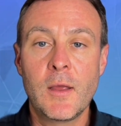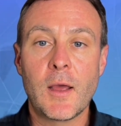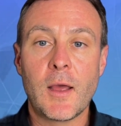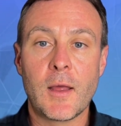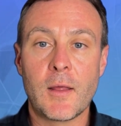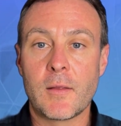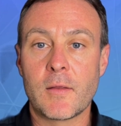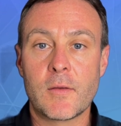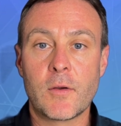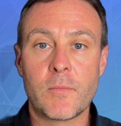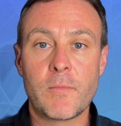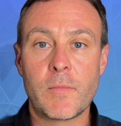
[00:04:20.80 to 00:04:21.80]

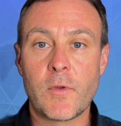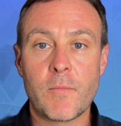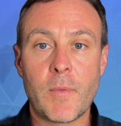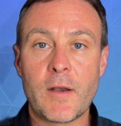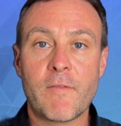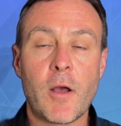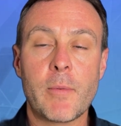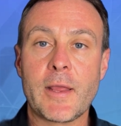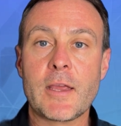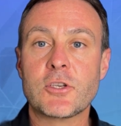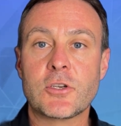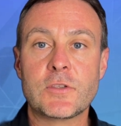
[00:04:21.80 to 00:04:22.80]
You might have
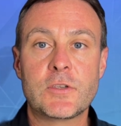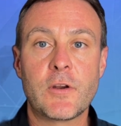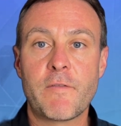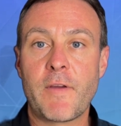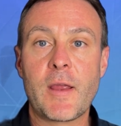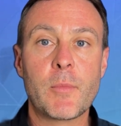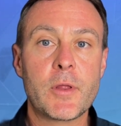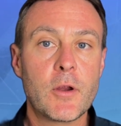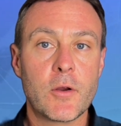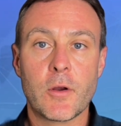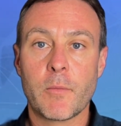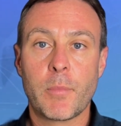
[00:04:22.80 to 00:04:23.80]
obligations to your family
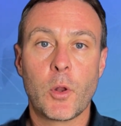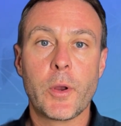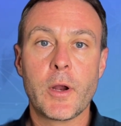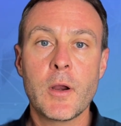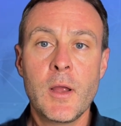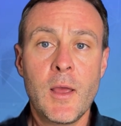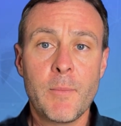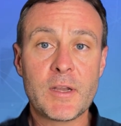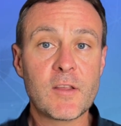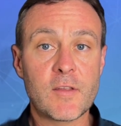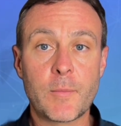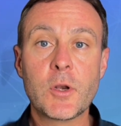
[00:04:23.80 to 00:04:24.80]
or your employer, but
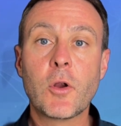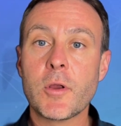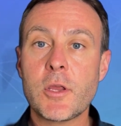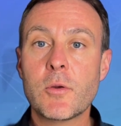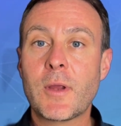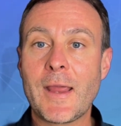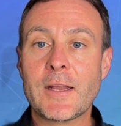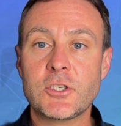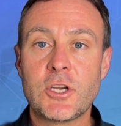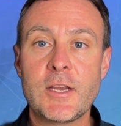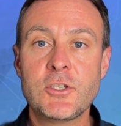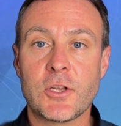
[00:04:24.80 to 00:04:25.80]
to some degree you can
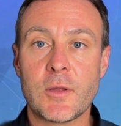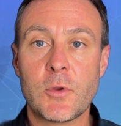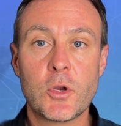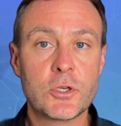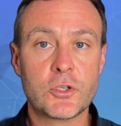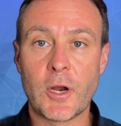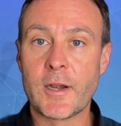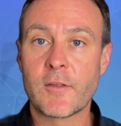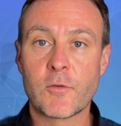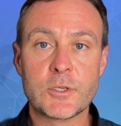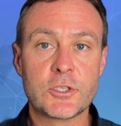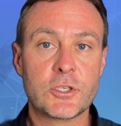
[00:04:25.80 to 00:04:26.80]
change them. You can try to
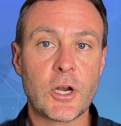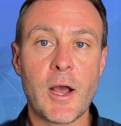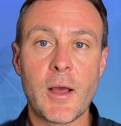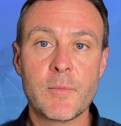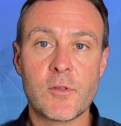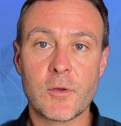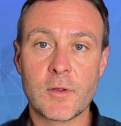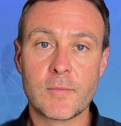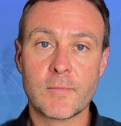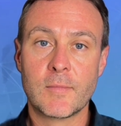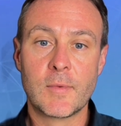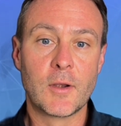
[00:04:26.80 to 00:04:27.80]
switch jobs. You
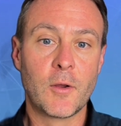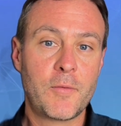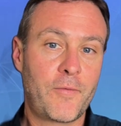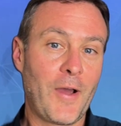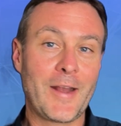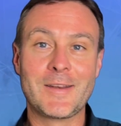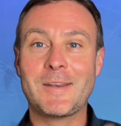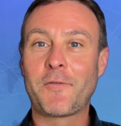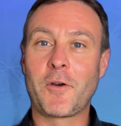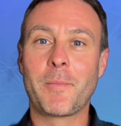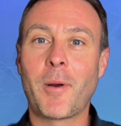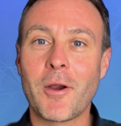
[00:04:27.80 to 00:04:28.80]
can, find a
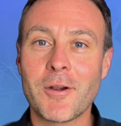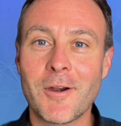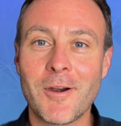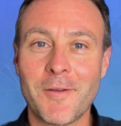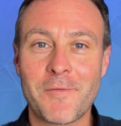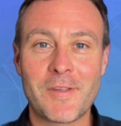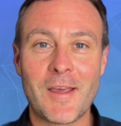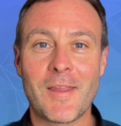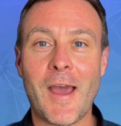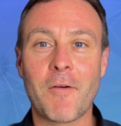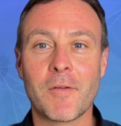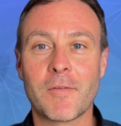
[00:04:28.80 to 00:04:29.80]
different partner if, say,
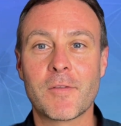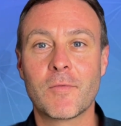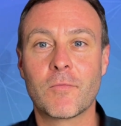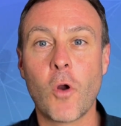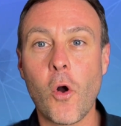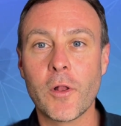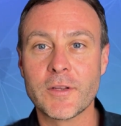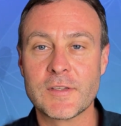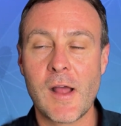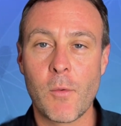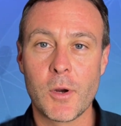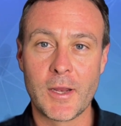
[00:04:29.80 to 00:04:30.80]
that role is
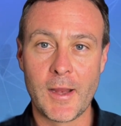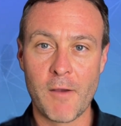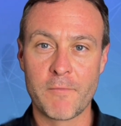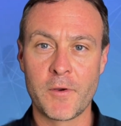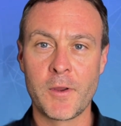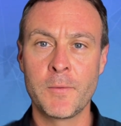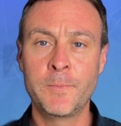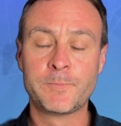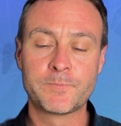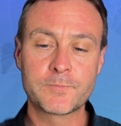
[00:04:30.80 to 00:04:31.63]
not working out for you.